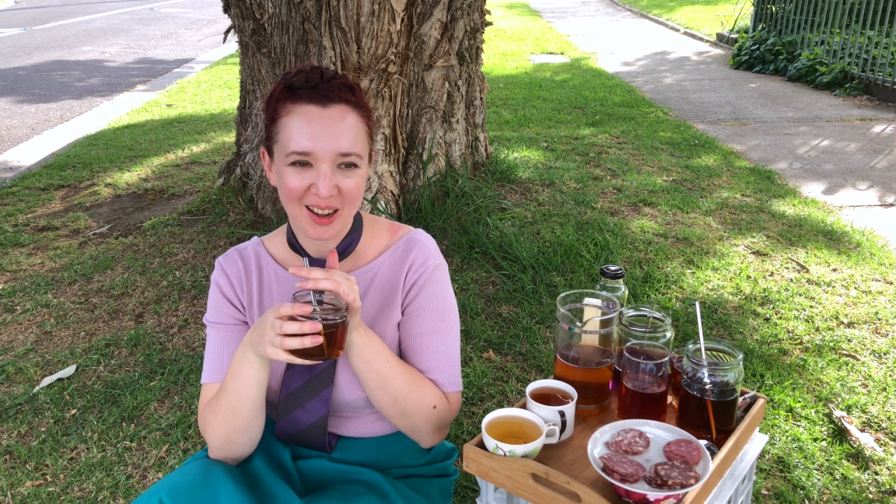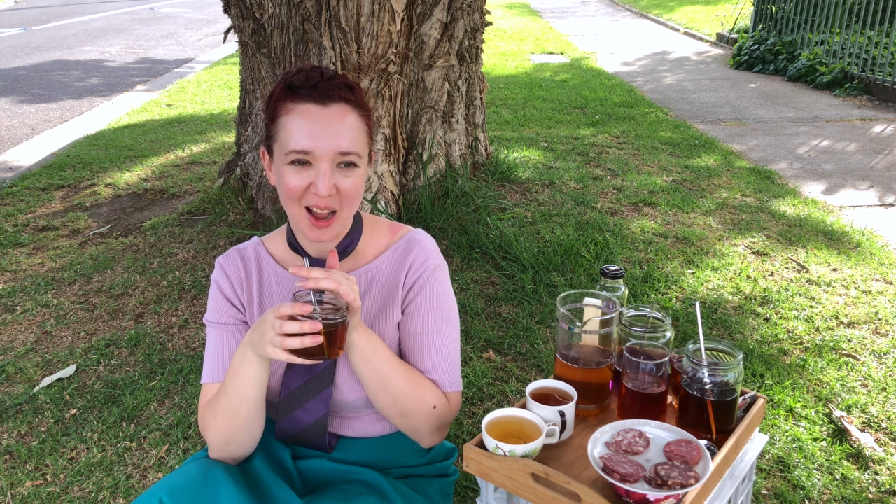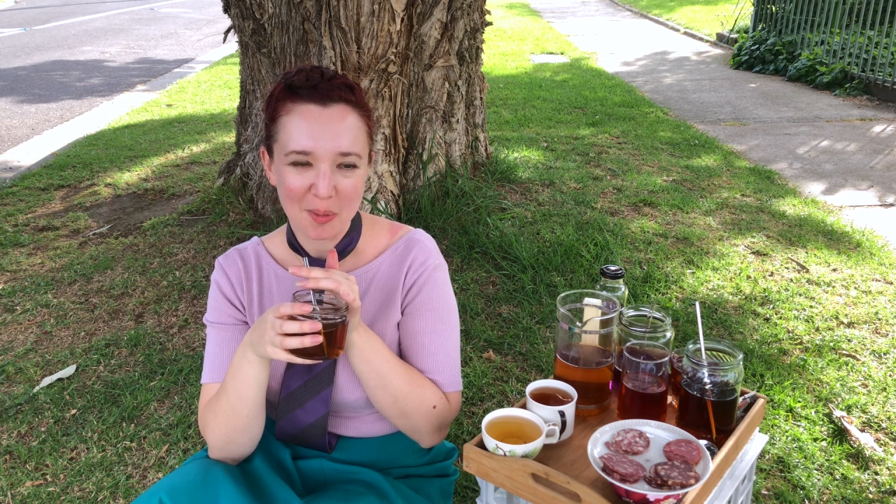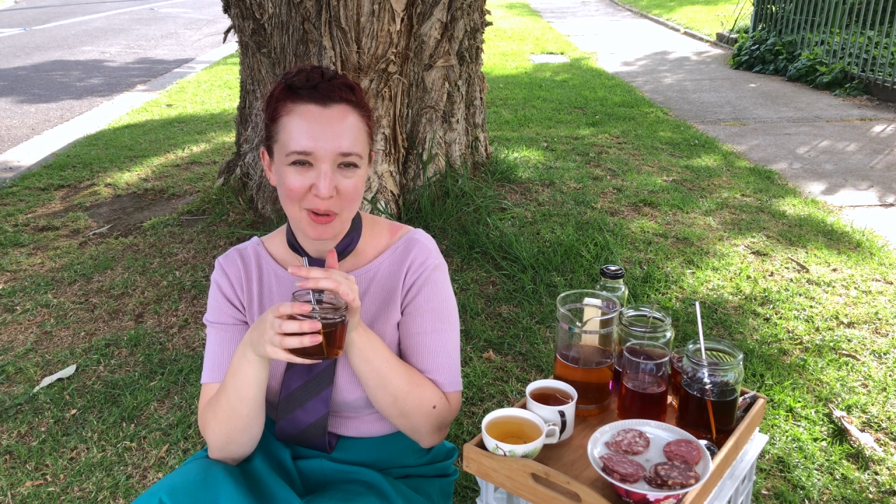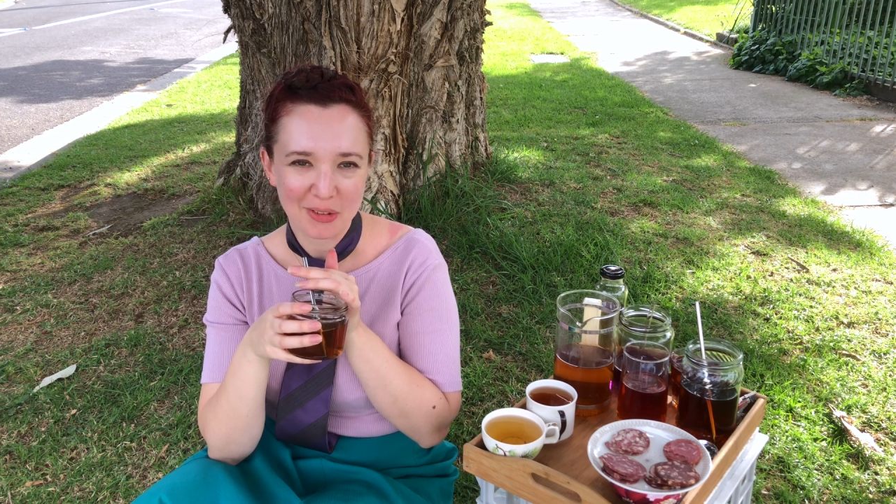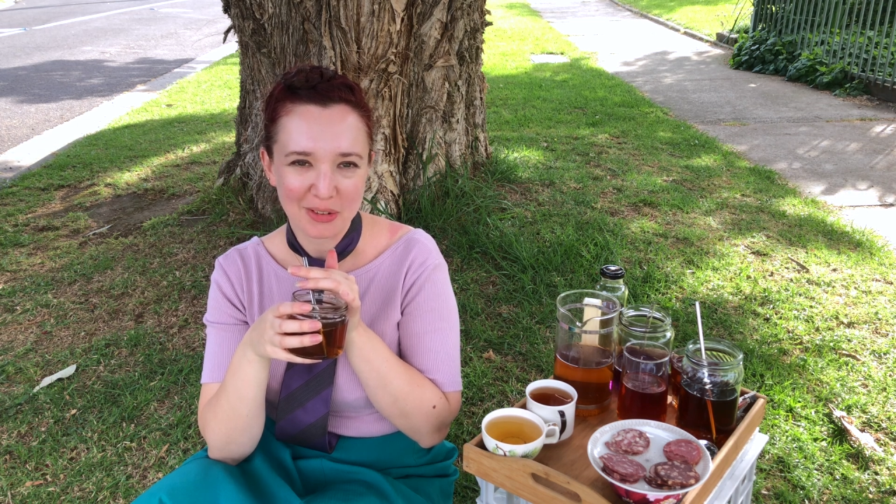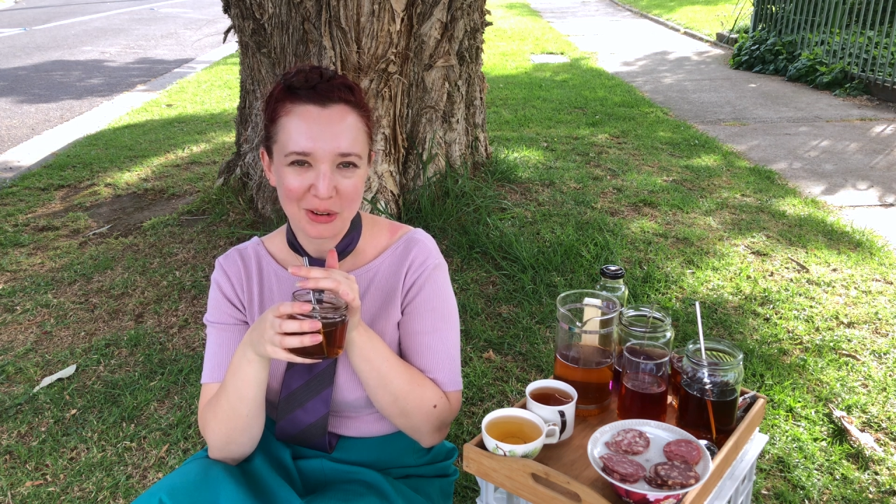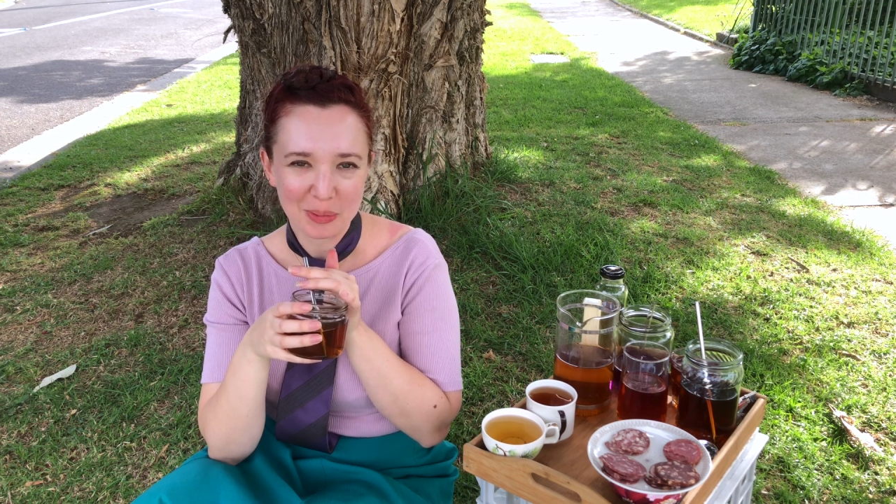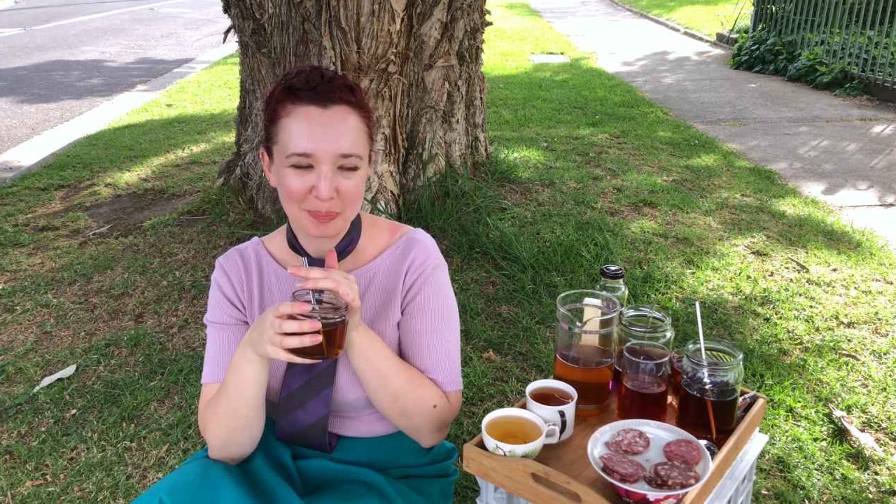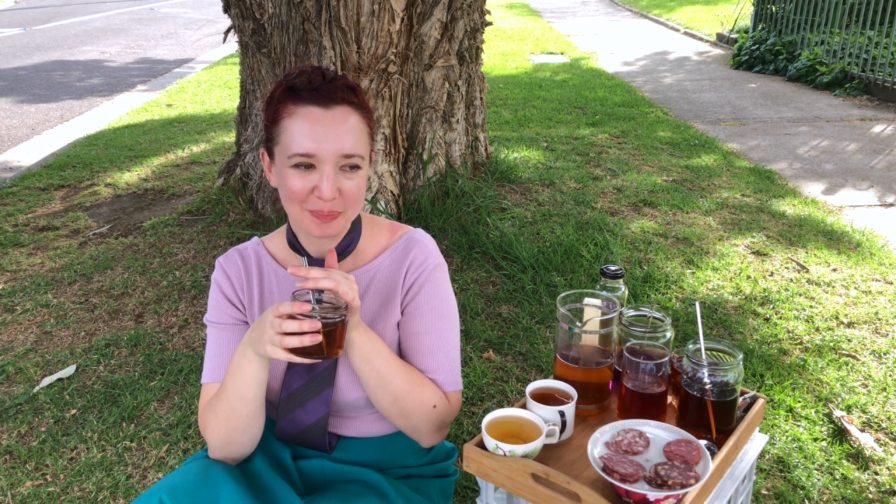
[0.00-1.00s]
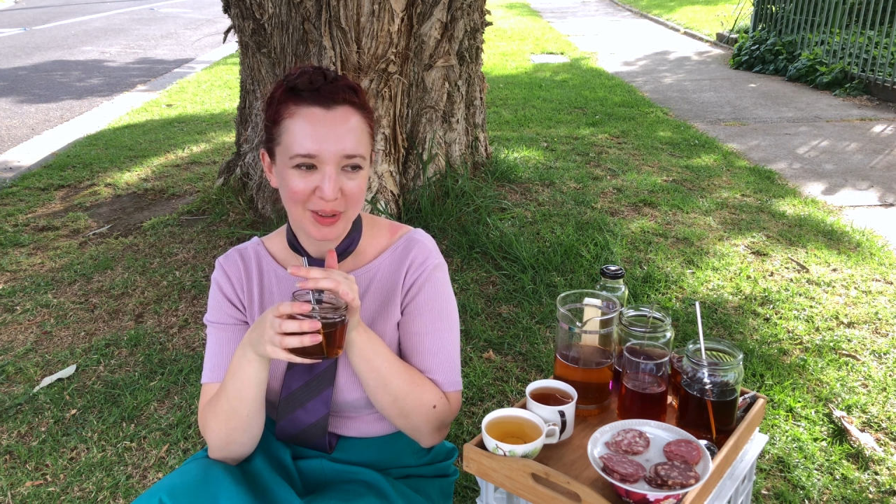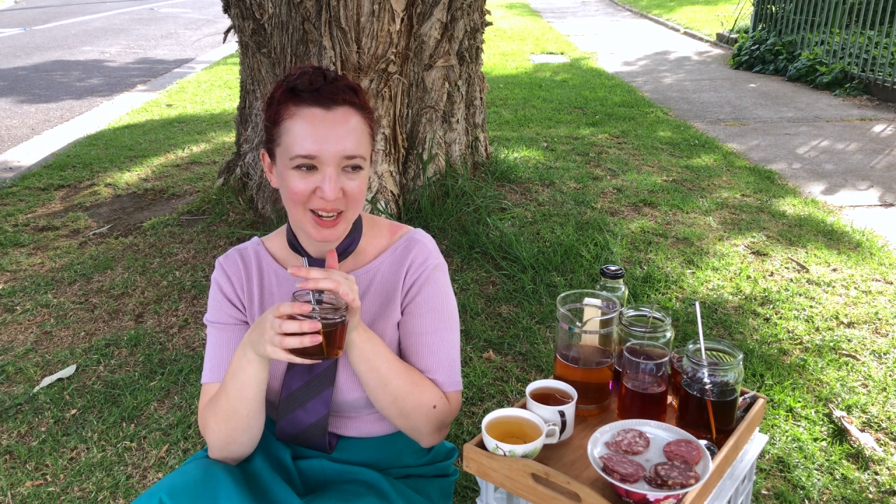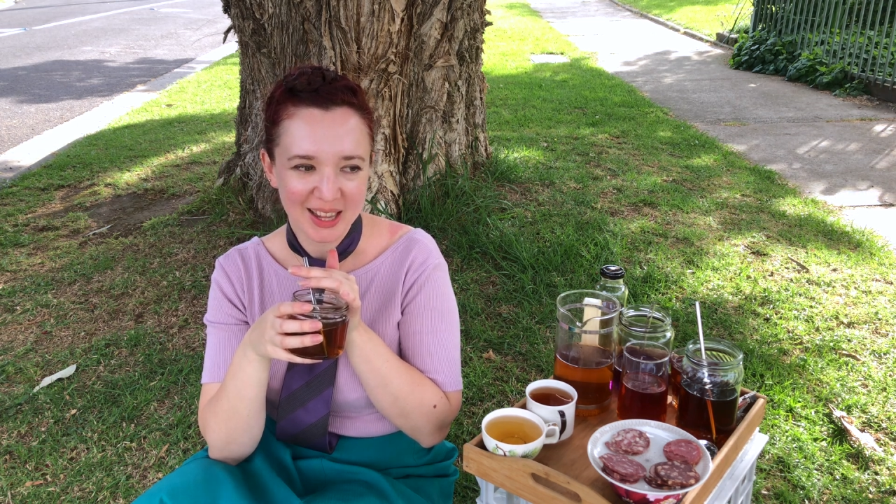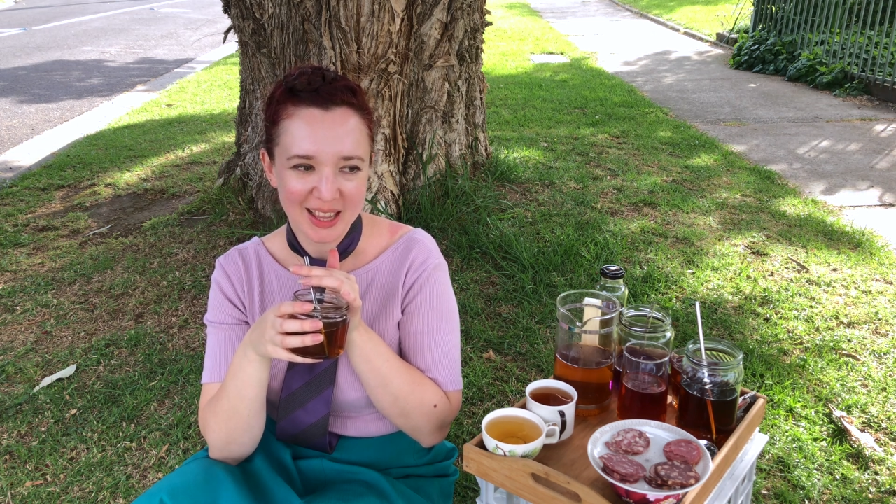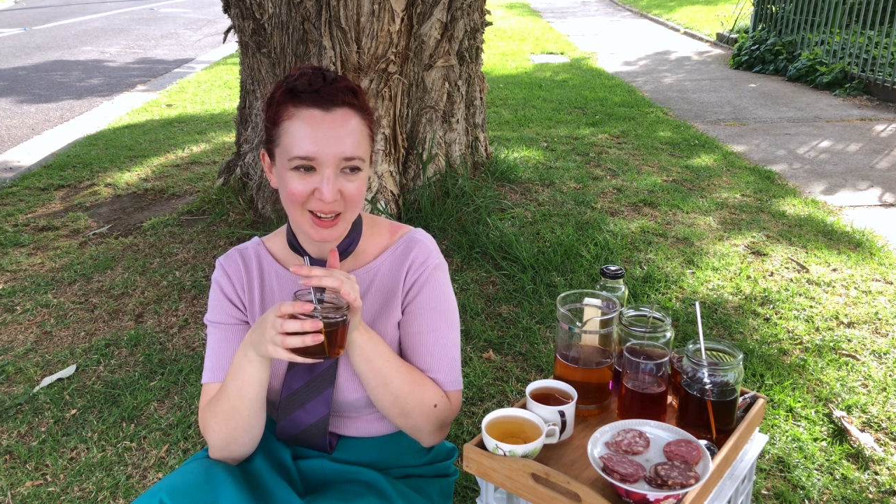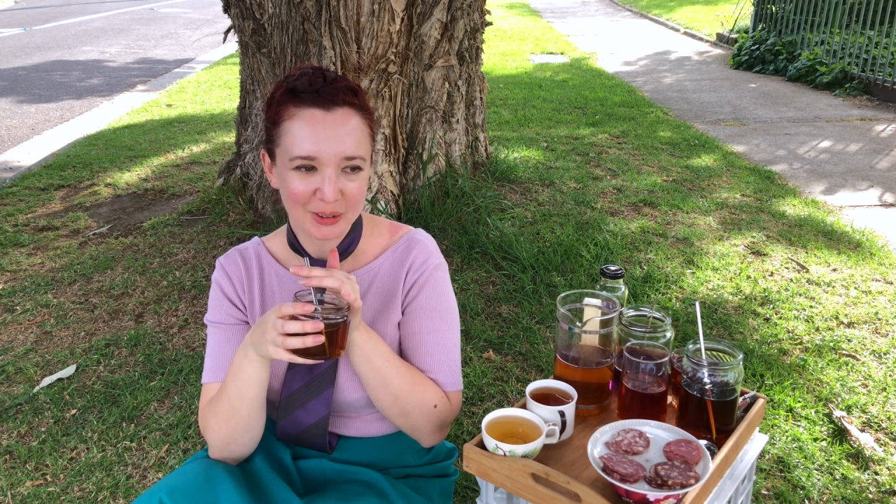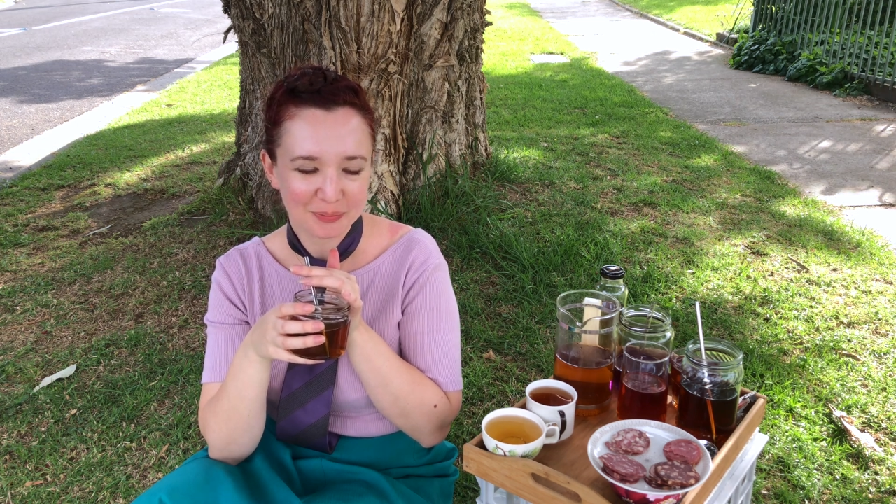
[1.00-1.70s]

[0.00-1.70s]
high perfume, and I think,